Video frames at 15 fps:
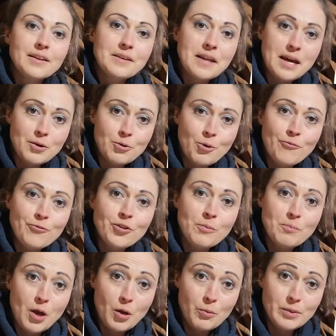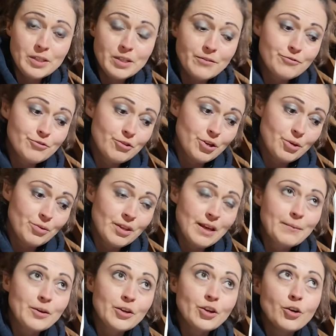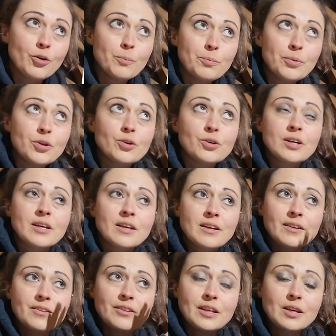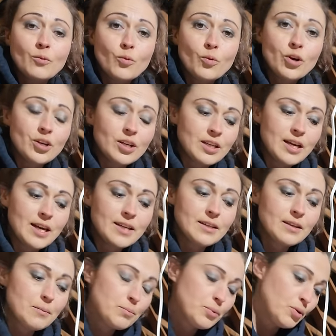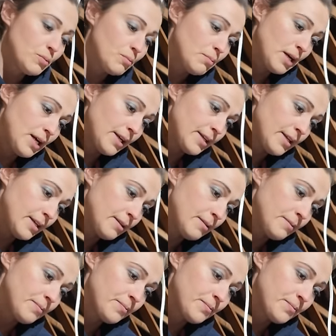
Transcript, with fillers: Now for the moment of truth. I'm gonna unplug the work light and put mine in.